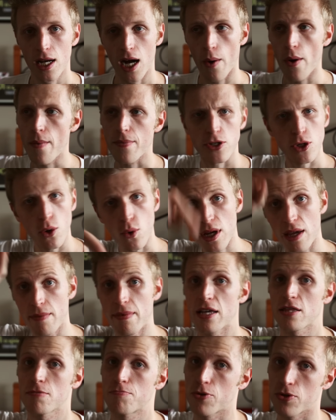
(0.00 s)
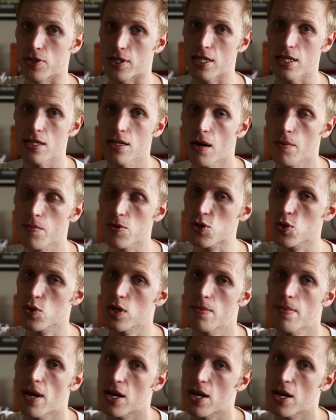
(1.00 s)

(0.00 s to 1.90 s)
I won't be talking about the pussy, I'll be talking